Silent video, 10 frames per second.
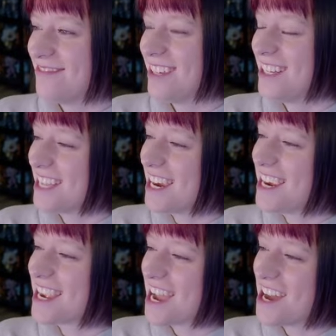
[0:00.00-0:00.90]
There
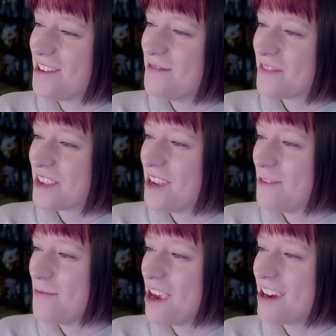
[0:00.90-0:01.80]
you go.
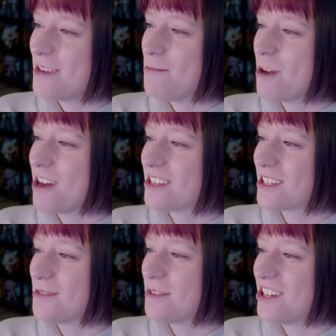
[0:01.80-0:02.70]
Very
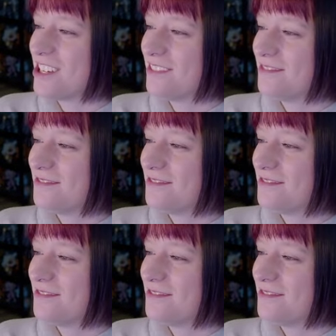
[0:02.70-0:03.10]
personable.